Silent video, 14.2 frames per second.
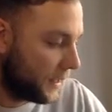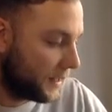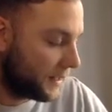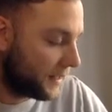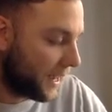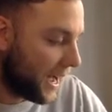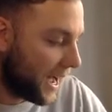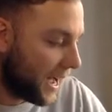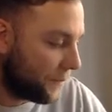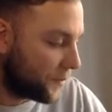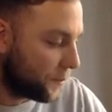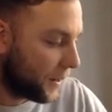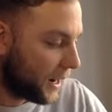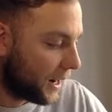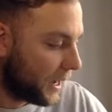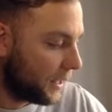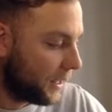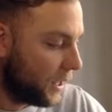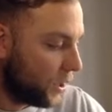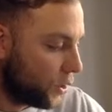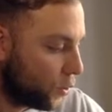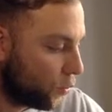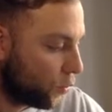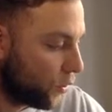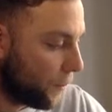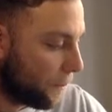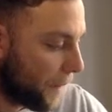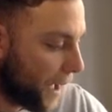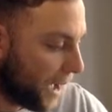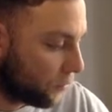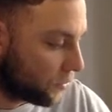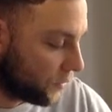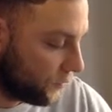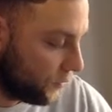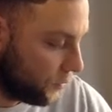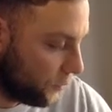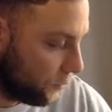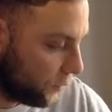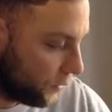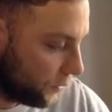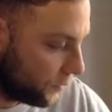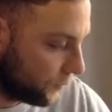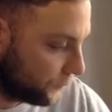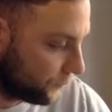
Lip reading: times by your amount of numbers.